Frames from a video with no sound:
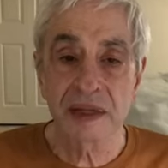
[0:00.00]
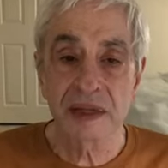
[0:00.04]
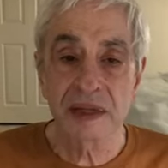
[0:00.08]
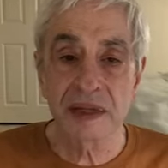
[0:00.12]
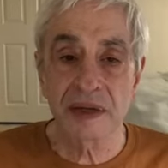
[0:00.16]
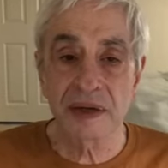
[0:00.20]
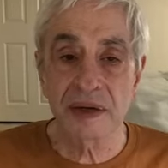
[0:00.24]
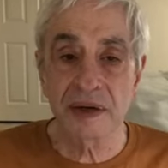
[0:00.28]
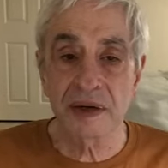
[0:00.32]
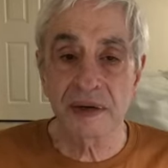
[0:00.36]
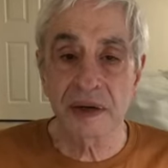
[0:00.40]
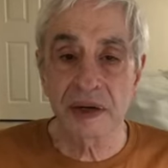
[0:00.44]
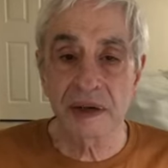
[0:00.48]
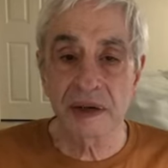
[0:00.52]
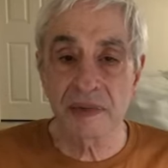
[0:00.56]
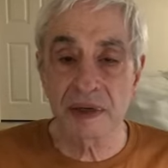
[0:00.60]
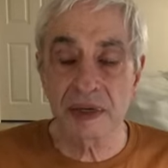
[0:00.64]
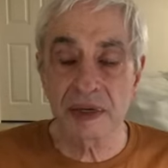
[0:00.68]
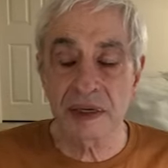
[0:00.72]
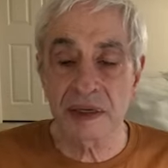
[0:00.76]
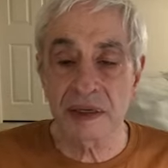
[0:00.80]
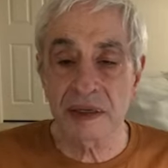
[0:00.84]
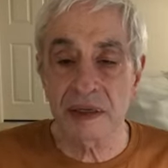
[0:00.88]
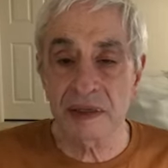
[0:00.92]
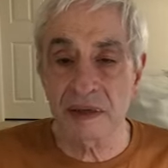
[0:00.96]
You know, I
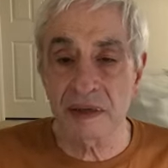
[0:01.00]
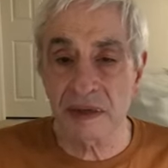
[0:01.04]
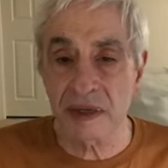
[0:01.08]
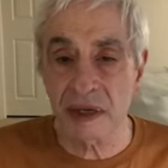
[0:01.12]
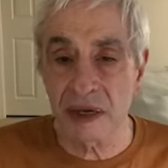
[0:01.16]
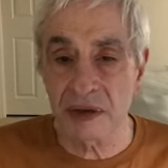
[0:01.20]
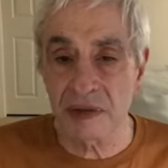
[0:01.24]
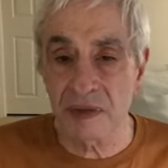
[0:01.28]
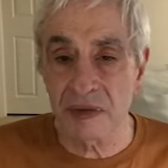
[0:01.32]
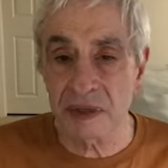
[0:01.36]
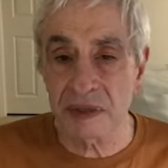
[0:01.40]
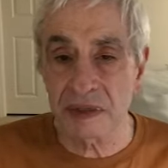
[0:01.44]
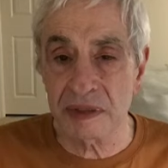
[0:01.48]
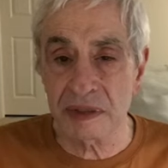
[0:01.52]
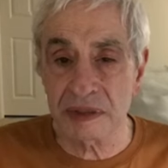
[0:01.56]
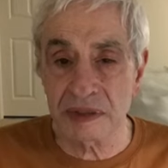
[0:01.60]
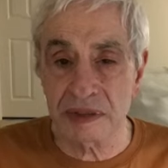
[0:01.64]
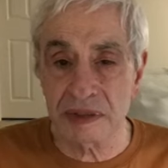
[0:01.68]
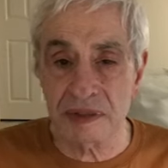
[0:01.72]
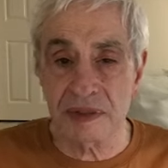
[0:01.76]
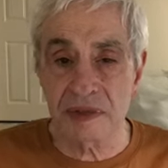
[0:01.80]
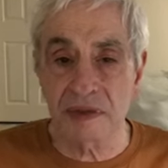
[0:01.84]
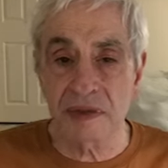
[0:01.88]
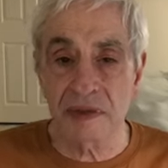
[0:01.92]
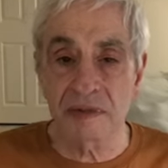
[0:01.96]
mean, look, I went
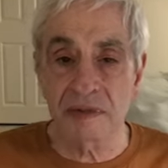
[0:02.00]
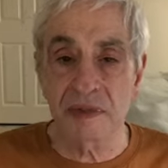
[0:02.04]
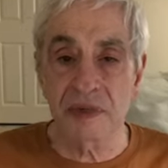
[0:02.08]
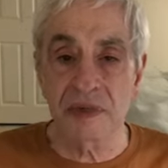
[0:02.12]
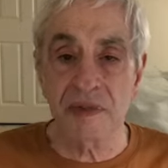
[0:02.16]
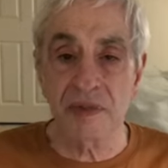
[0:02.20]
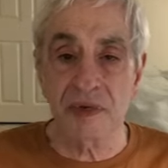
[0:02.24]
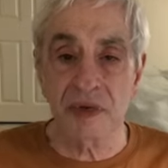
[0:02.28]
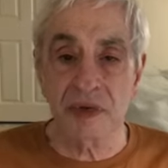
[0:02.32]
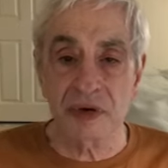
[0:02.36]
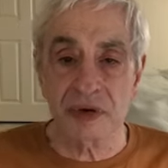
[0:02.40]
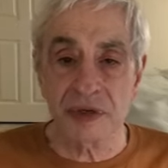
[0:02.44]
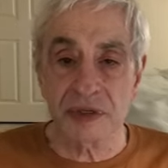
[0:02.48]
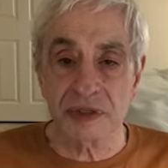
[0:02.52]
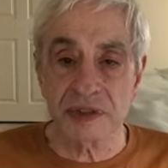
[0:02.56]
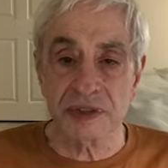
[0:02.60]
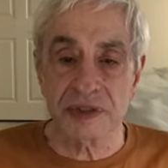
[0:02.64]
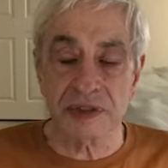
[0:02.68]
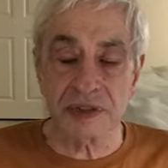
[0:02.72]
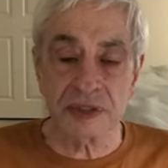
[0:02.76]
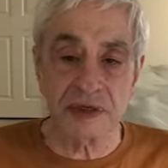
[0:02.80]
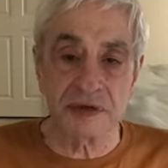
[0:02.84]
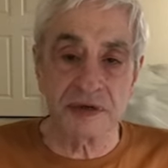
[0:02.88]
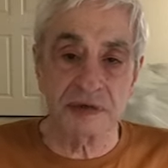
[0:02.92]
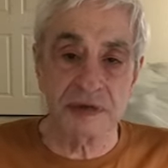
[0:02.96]
to a memorial
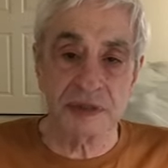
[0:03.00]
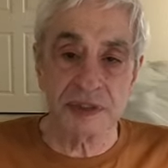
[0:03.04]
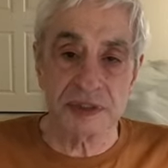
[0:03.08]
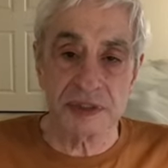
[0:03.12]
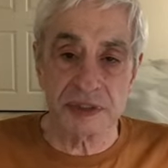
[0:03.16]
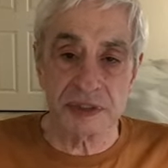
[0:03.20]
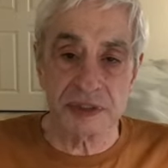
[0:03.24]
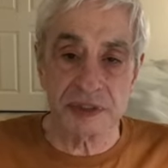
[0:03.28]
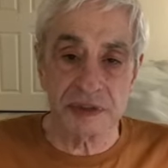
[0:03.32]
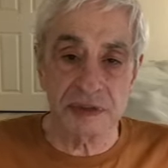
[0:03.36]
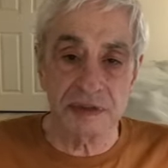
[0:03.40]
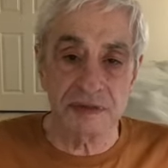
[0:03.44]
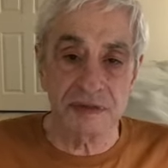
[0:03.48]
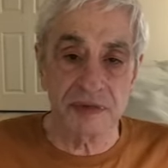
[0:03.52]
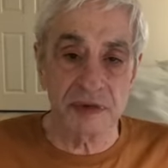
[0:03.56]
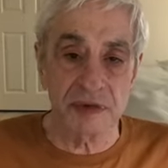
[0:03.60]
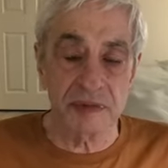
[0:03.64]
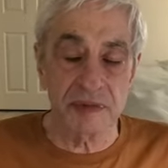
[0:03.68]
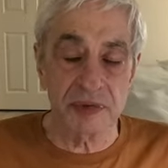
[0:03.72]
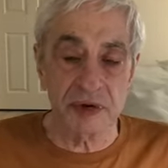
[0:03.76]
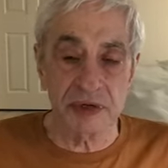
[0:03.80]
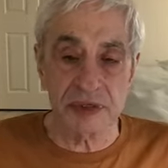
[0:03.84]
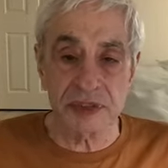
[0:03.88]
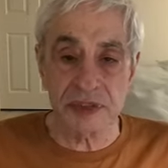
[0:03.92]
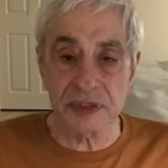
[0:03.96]
service for a
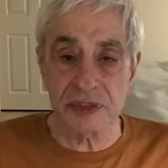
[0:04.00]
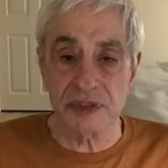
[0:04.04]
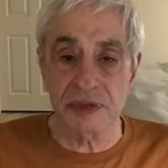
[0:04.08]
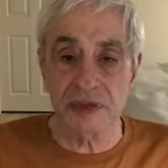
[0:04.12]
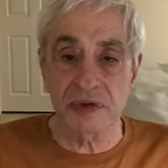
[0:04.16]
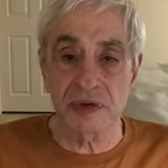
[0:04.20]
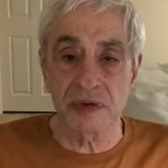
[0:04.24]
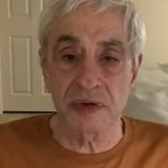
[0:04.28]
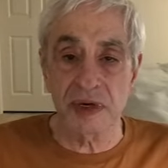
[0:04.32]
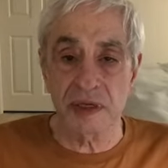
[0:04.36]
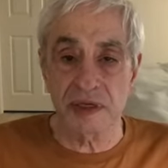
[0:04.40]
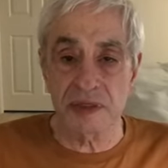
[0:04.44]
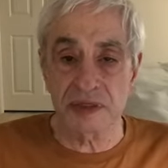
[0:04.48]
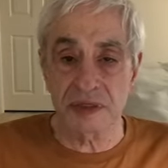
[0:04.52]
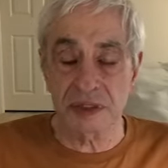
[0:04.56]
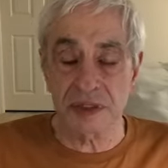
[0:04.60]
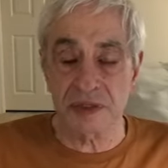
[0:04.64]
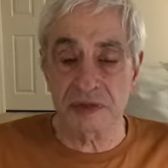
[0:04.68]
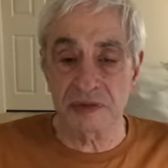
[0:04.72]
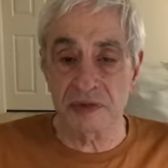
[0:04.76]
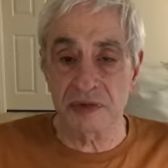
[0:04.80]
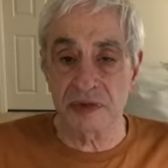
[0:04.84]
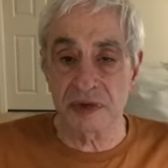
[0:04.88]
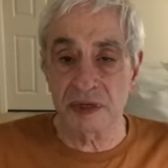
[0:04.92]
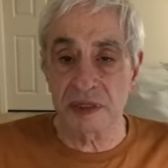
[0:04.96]
person who I used
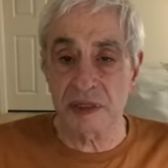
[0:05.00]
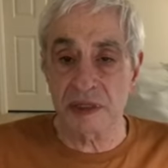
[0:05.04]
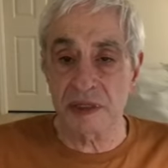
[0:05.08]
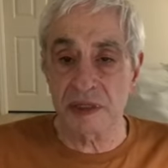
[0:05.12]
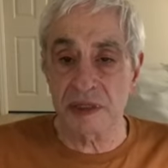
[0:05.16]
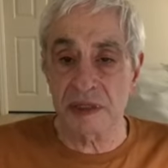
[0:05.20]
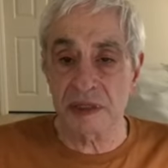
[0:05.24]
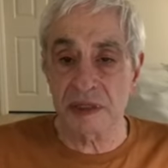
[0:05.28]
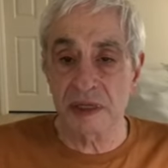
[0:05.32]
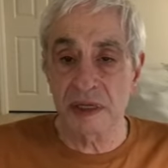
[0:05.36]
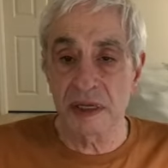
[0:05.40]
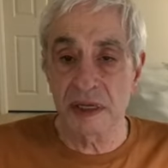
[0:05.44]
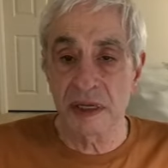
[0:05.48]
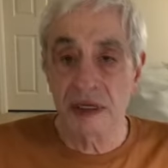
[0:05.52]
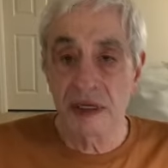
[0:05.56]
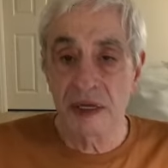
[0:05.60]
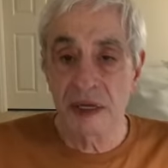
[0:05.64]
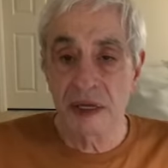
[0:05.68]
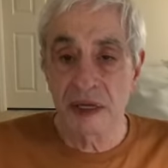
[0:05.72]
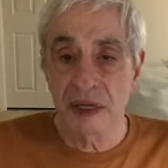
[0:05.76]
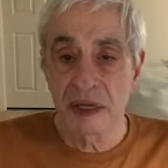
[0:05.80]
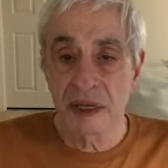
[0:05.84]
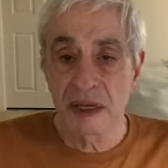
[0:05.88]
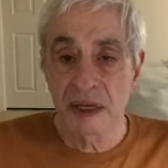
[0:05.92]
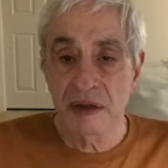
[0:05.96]
to really
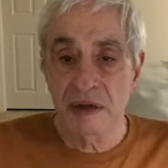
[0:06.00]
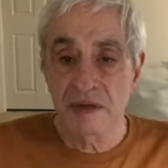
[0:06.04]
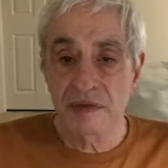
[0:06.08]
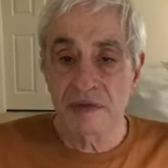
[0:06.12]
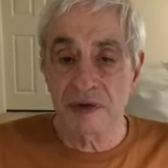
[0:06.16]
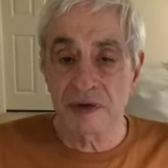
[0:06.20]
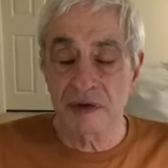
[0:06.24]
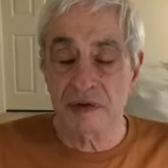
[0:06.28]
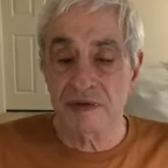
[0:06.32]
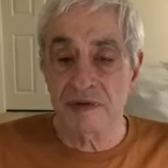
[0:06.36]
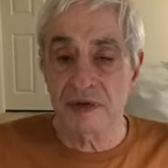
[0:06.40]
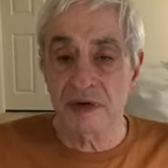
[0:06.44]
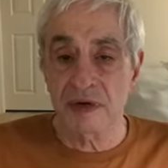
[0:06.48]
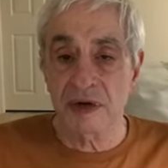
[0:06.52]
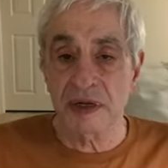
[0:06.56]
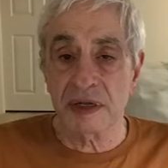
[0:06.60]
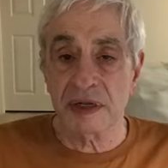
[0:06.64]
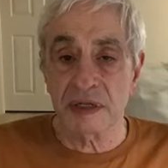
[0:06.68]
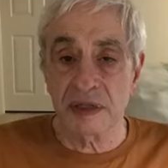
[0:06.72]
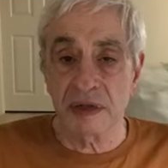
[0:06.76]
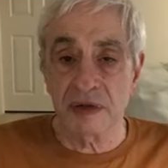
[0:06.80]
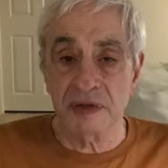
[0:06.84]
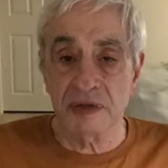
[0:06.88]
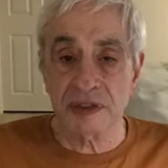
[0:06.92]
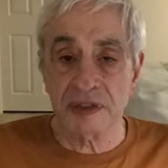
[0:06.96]
felt very
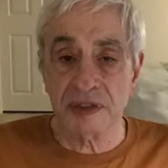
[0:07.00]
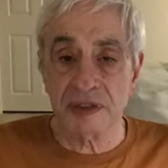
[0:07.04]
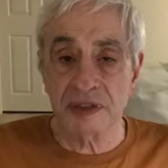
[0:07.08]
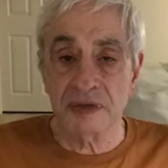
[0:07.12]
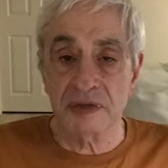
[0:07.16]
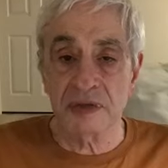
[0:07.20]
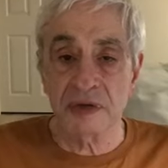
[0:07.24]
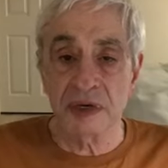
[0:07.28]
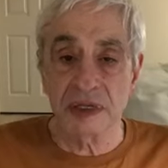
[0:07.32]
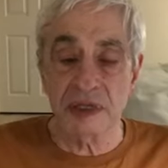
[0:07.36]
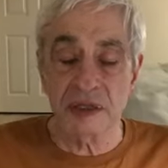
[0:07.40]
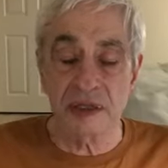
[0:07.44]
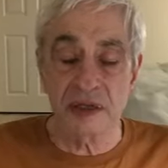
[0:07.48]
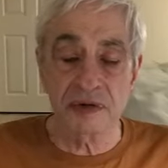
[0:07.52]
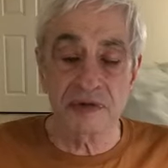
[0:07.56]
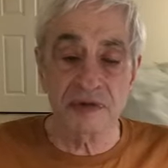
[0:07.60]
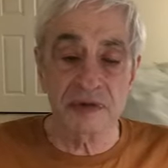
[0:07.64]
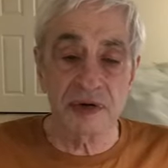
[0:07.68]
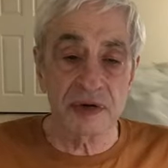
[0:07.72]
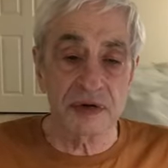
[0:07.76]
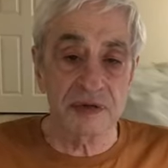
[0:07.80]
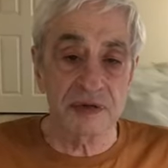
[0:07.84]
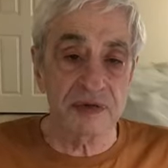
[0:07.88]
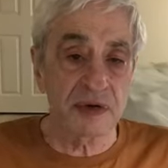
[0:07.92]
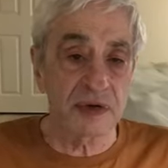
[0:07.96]
close to. I loved
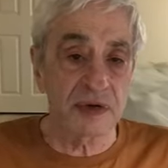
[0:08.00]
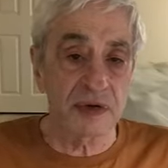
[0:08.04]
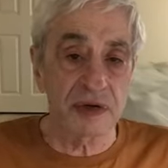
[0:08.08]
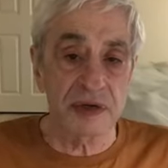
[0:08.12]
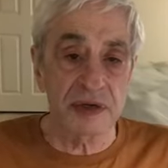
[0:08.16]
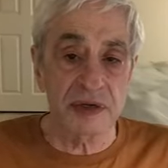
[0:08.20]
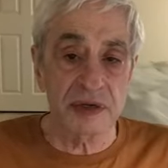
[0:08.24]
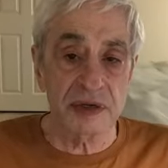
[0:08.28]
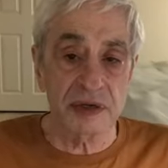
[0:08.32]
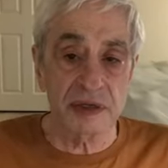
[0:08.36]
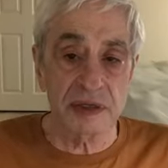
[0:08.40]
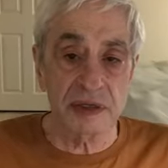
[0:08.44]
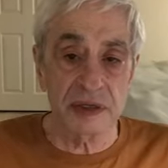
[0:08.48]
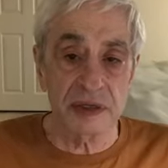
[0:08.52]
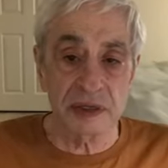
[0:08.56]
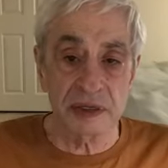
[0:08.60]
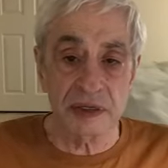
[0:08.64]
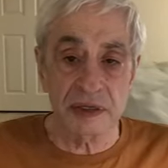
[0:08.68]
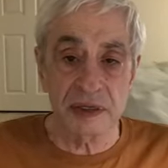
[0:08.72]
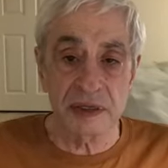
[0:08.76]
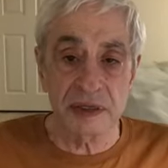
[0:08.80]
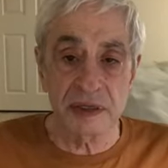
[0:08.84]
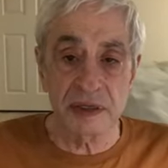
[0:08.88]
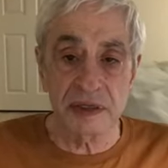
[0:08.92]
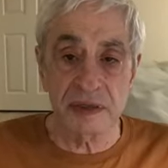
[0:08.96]
her very
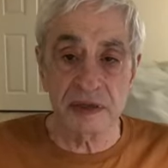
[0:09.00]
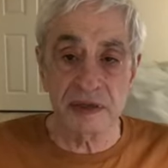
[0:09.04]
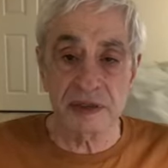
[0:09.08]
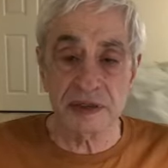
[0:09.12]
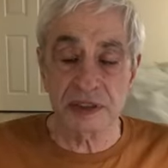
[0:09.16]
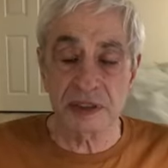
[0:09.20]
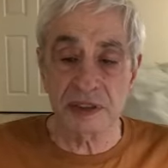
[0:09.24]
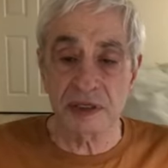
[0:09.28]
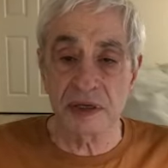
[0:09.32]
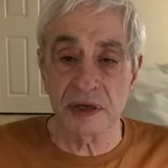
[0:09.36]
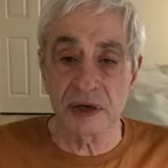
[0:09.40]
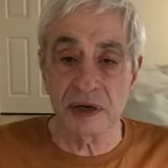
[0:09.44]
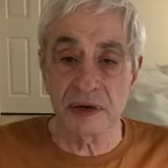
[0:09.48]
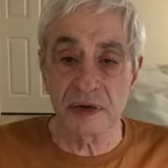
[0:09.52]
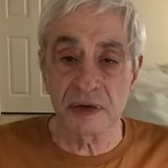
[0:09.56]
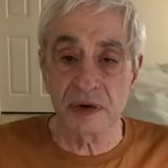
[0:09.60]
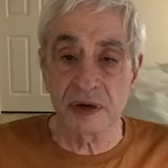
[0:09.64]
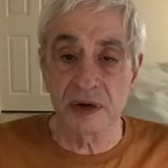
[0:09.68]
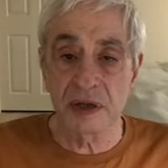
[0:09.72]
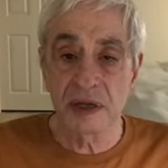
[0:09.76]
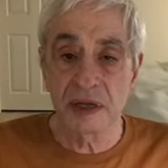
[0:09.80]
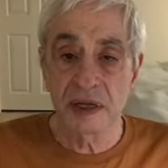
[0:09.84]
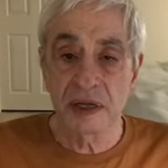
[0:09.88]
dearly years ago.